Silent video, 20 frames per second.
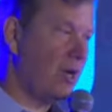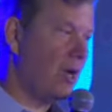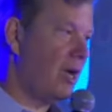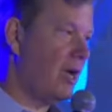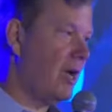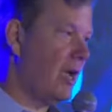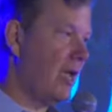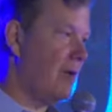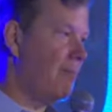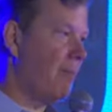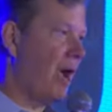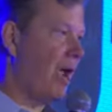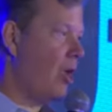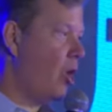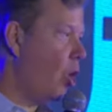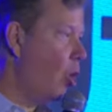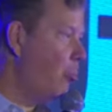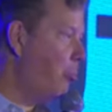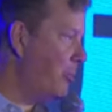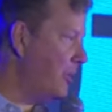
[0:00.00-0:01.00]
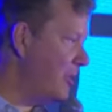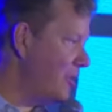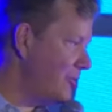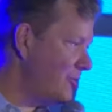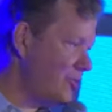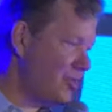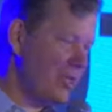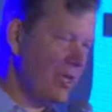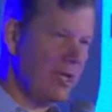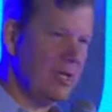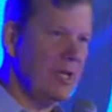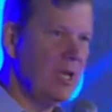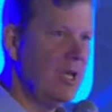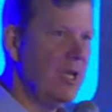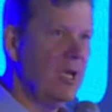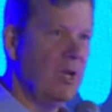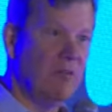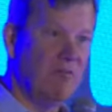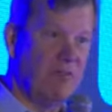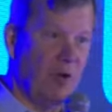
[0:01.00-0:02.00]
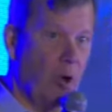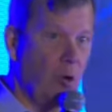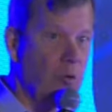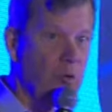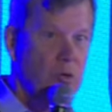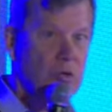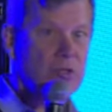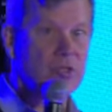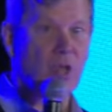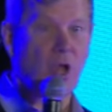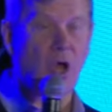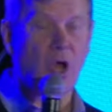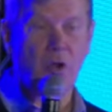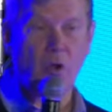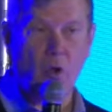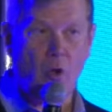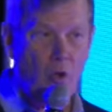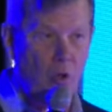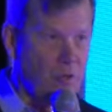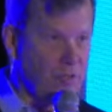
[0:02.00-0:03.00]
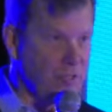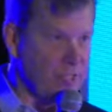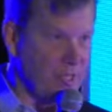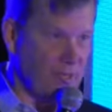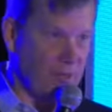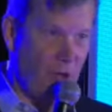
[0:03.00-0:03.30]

Uh, and my hope is that voters on all,